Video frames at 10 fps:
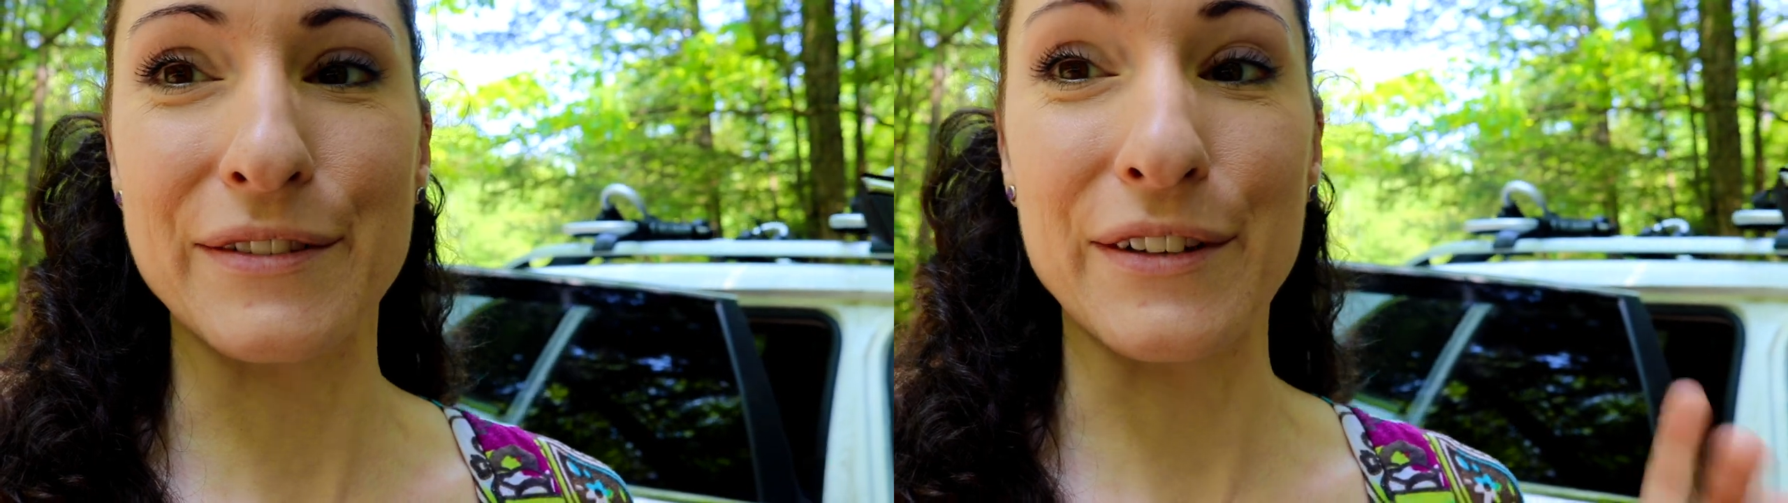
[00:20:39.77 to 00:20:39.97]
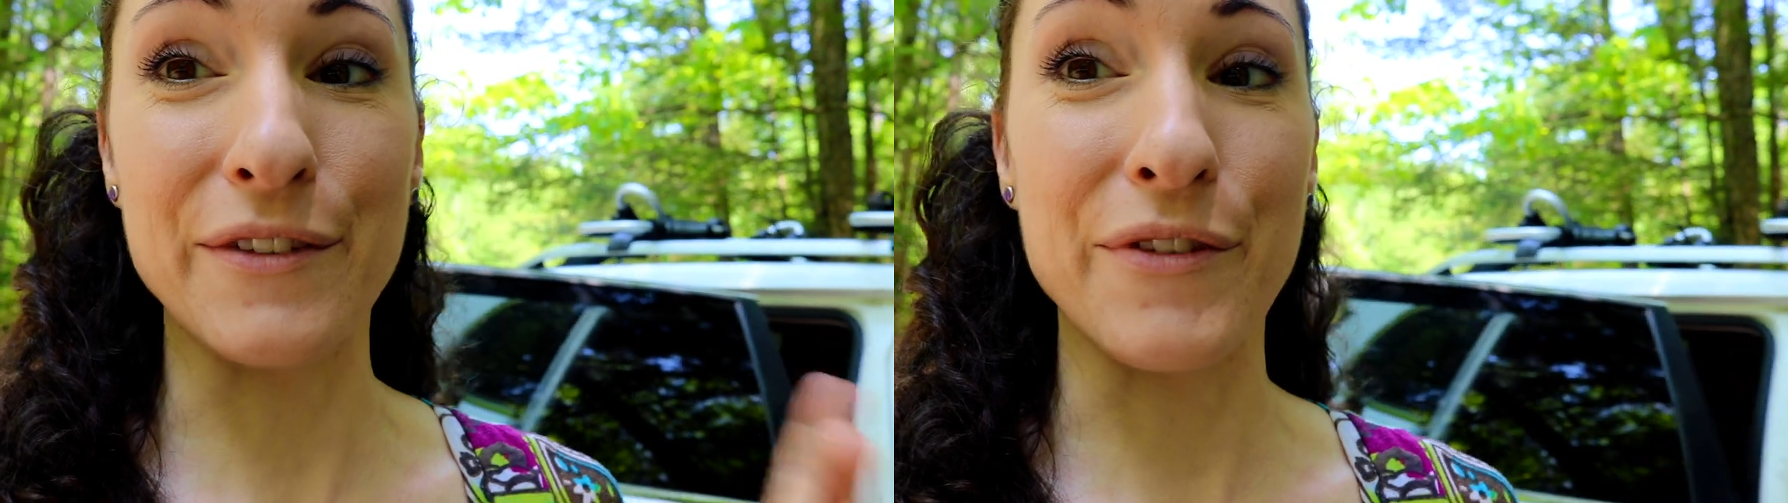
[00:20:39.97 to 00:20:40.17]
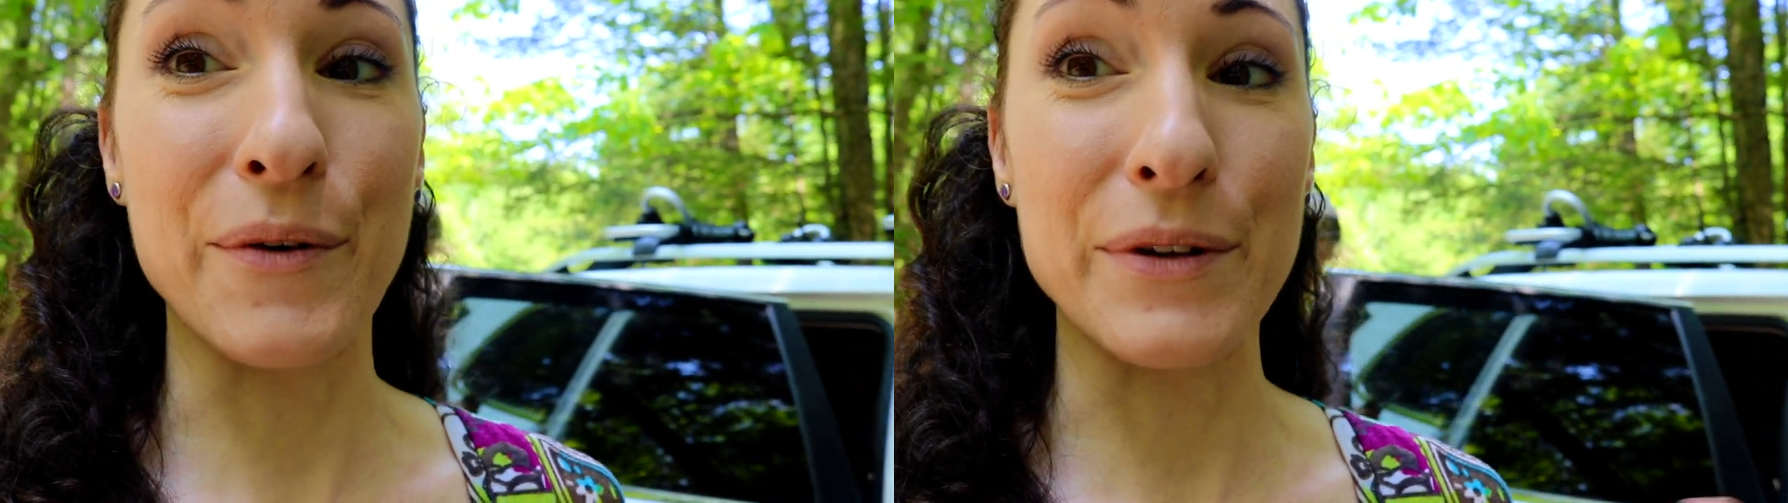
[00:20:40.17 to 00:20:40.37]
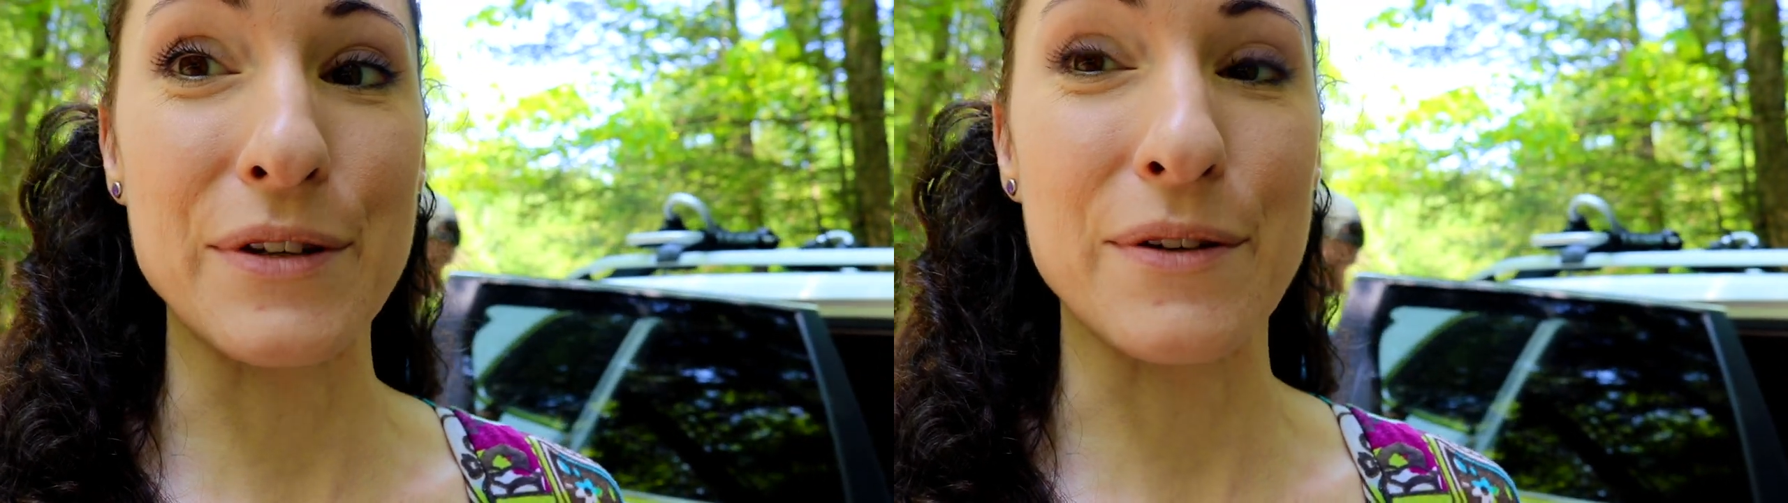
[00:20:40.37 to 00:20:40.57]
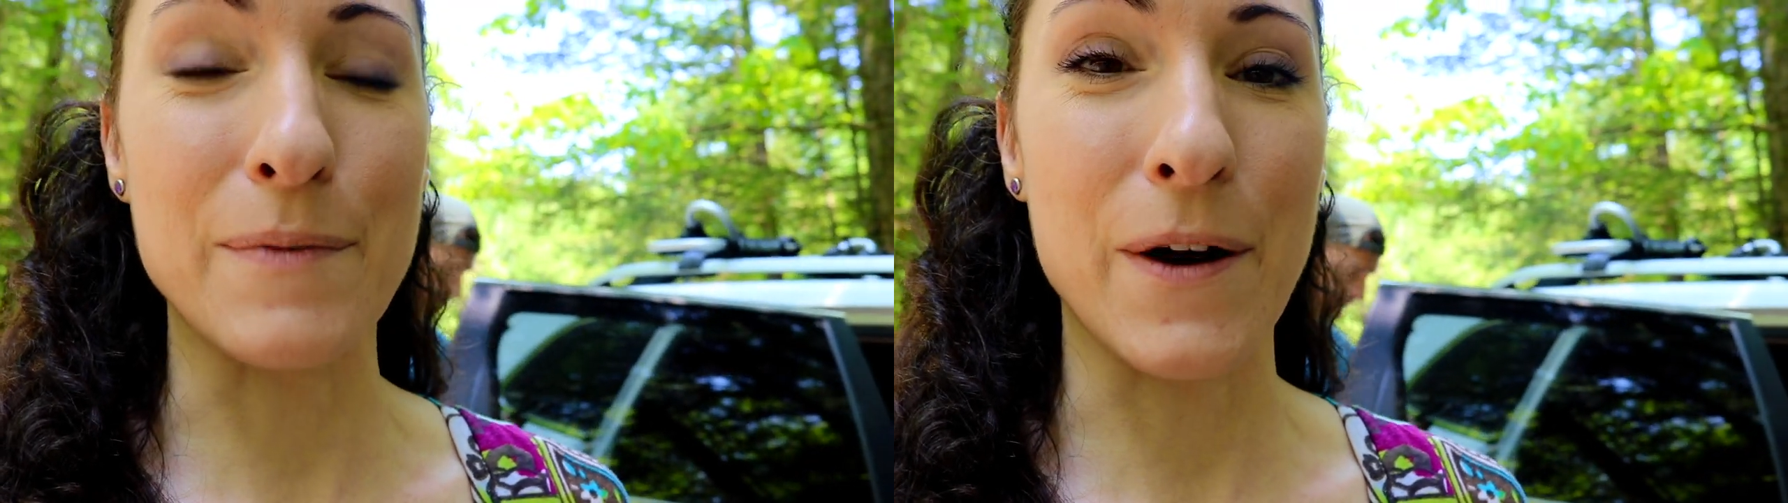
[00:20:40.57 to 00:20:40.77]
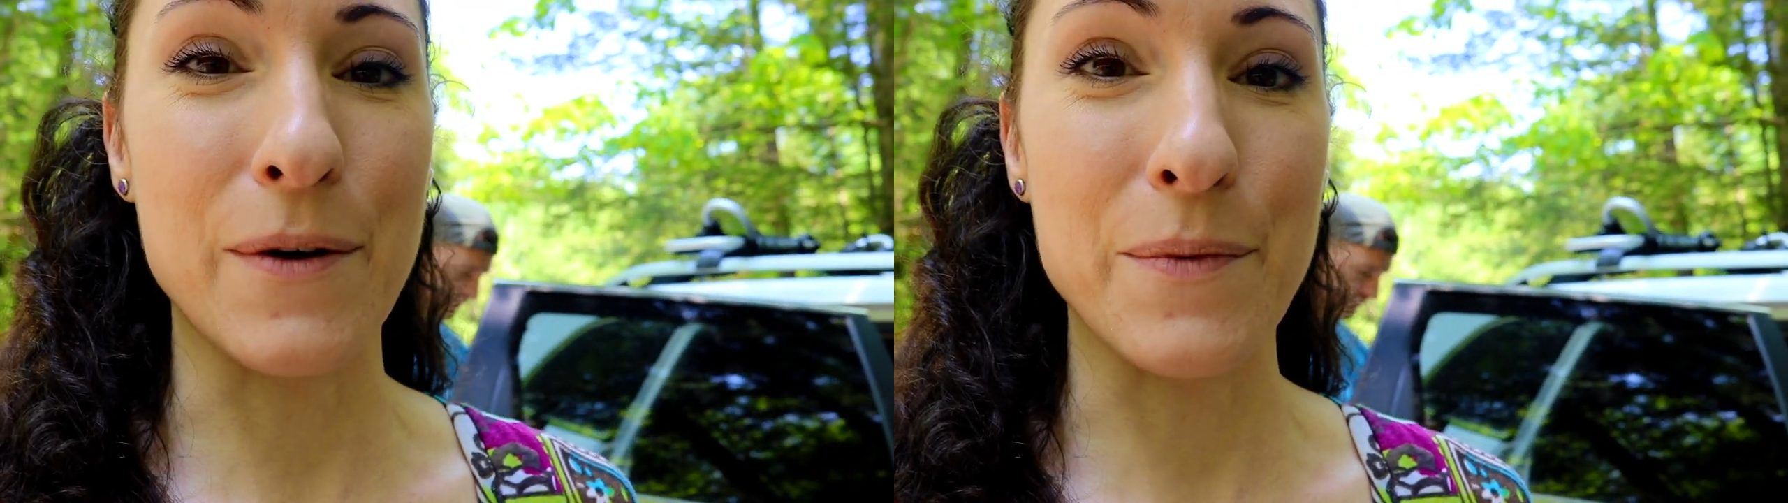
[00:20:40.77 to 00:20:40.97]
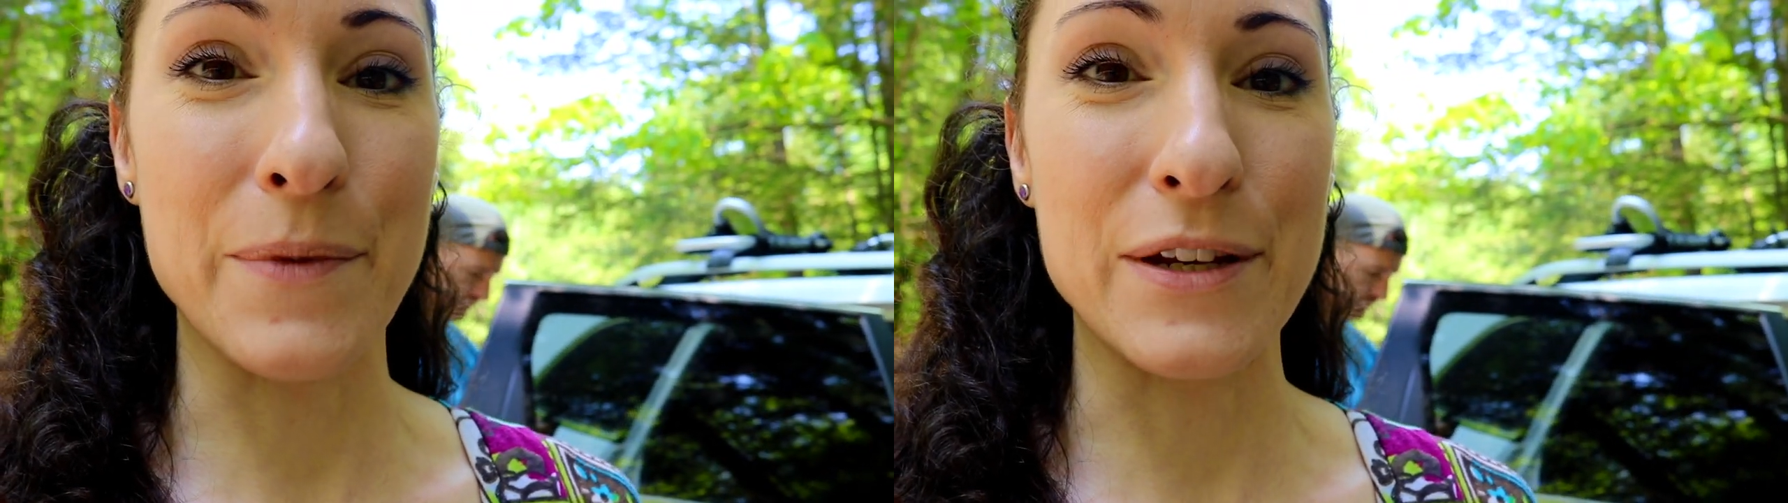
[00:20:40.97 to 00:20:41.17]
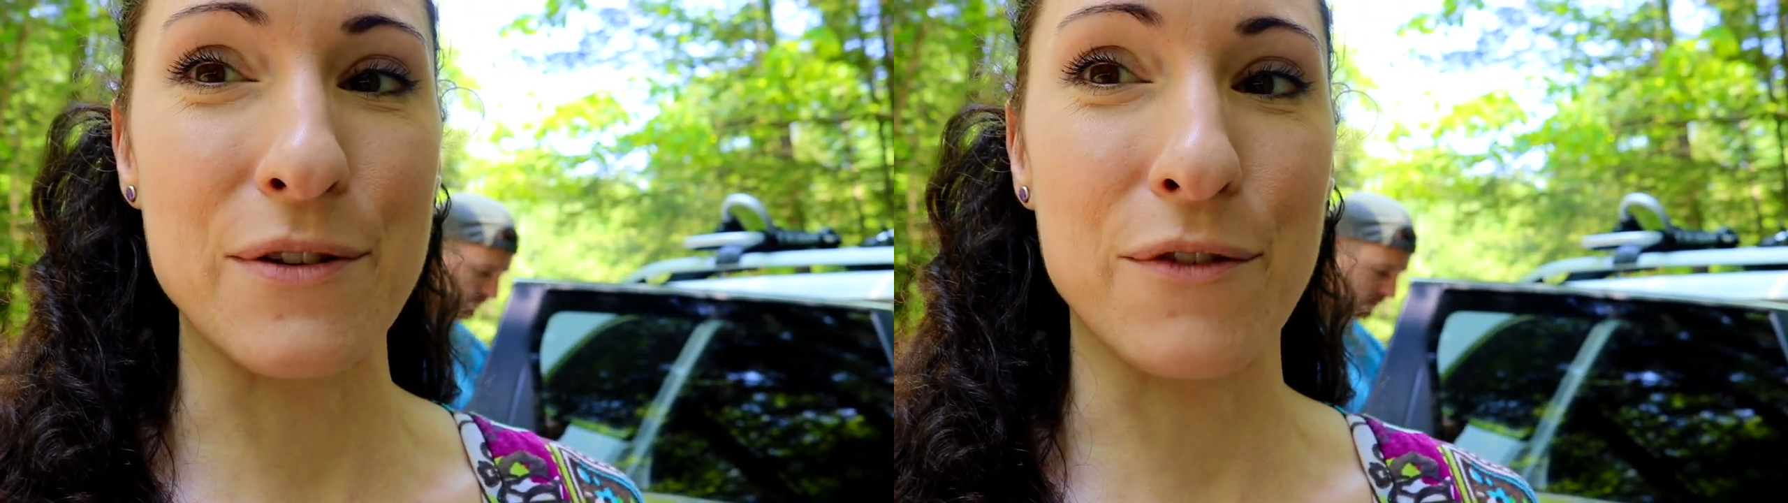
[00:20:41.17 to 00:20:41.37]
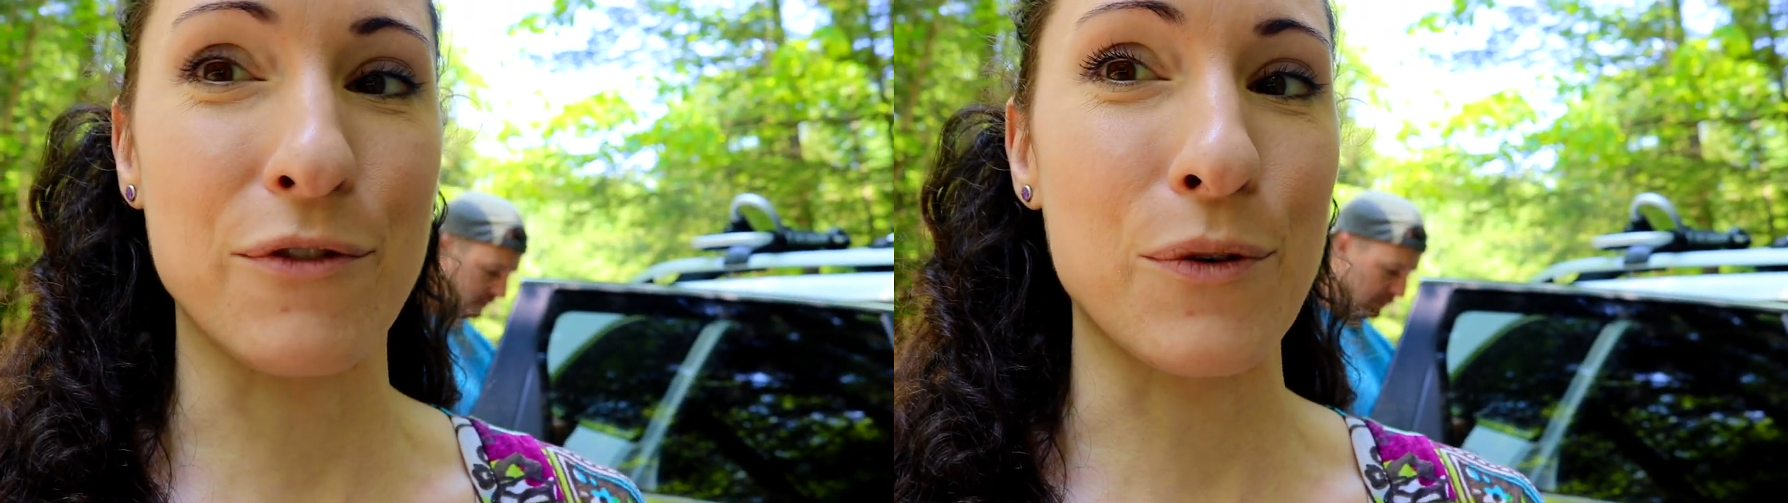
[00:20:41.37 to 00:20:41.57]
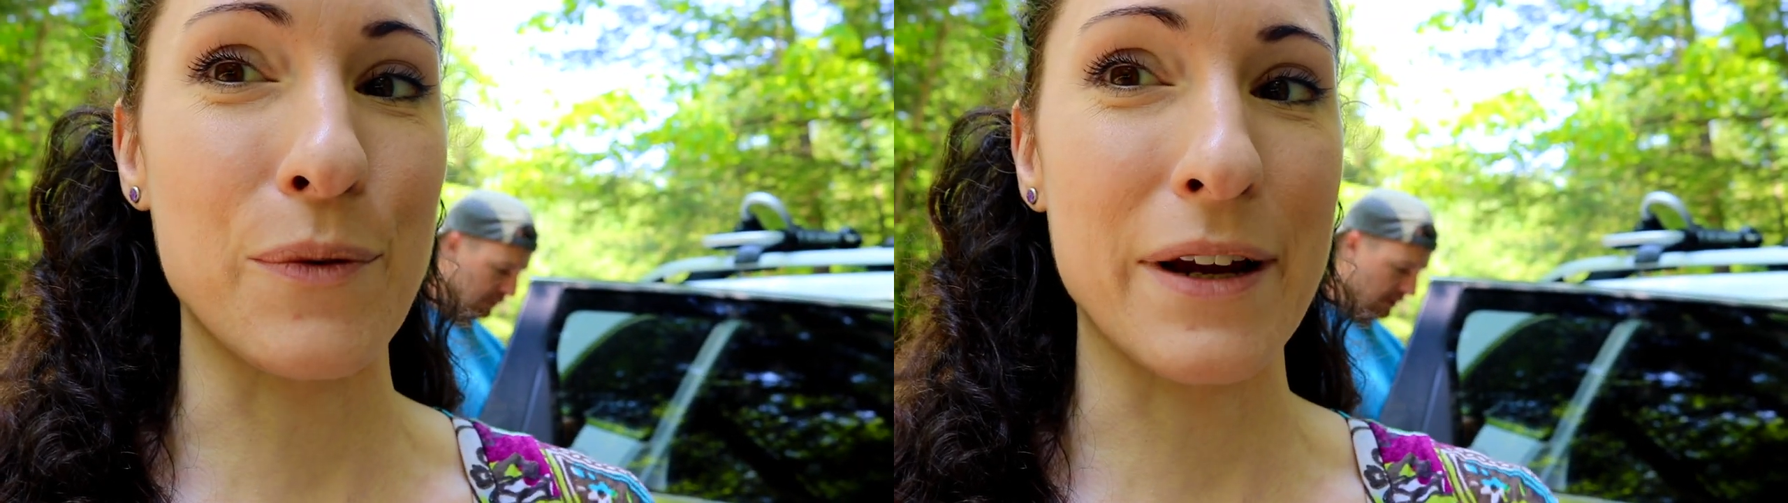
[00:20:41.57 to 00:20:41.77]
look forward to tomorrow when we do the
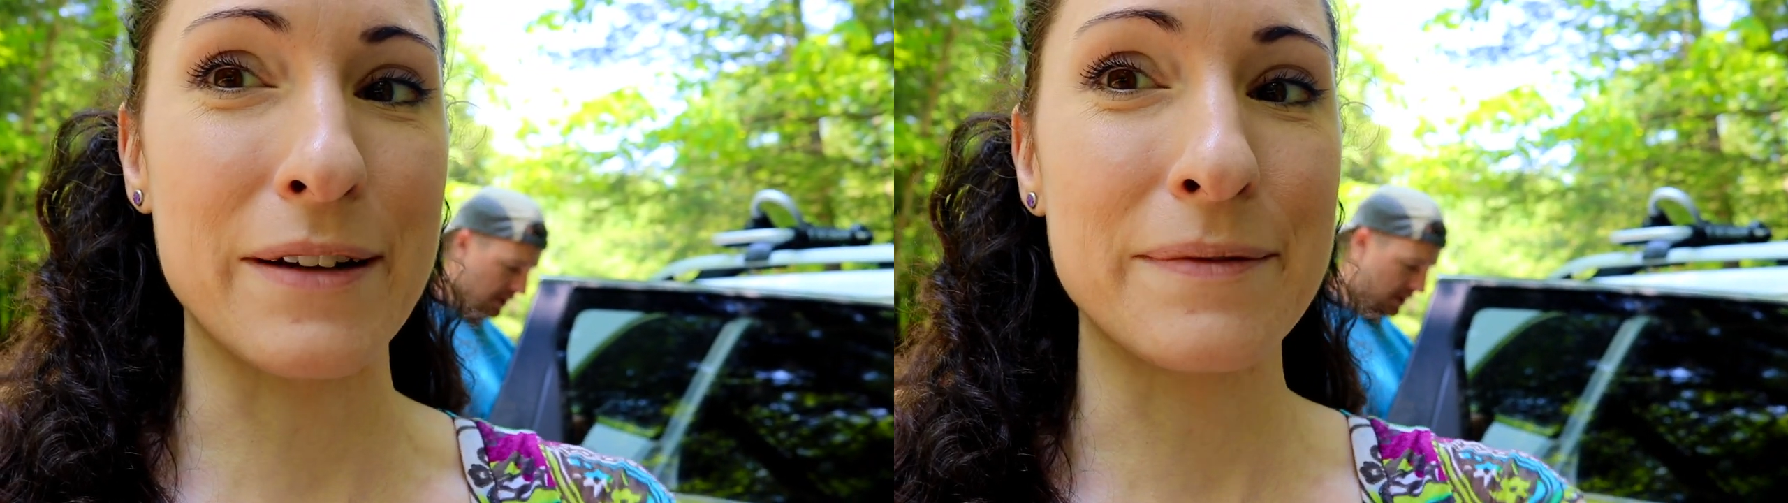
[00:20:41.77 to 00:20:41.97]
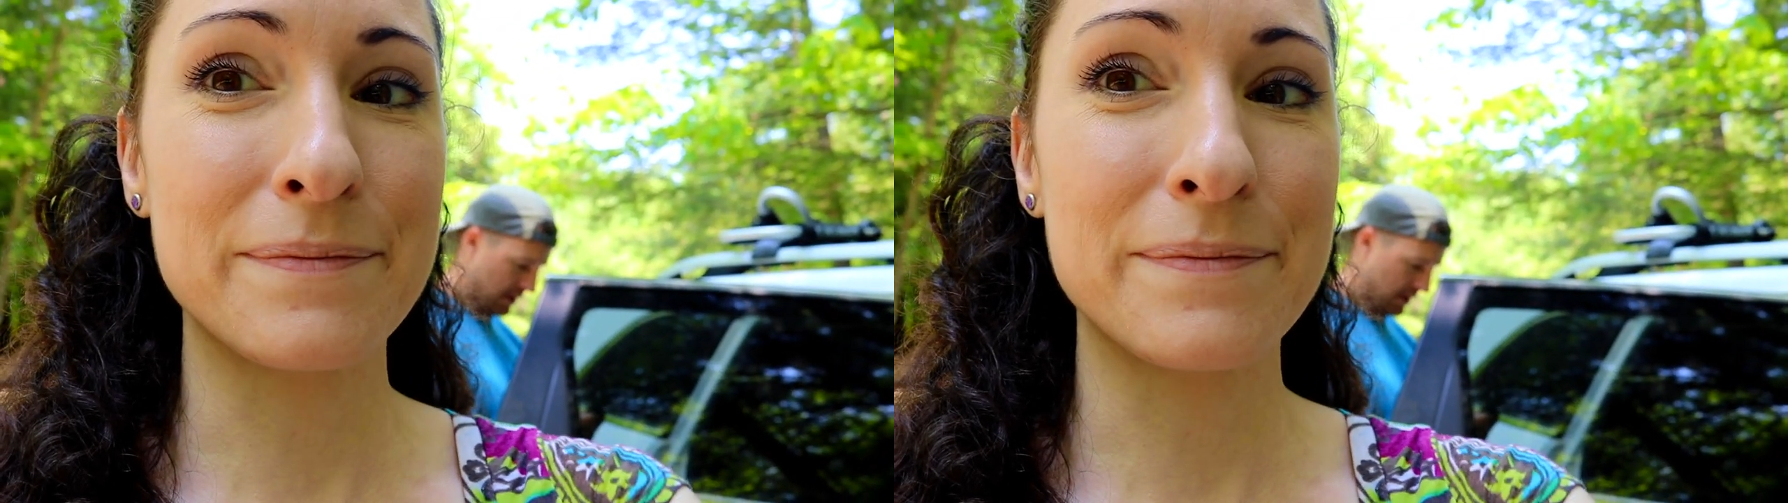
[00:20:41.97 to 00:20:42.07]
full one.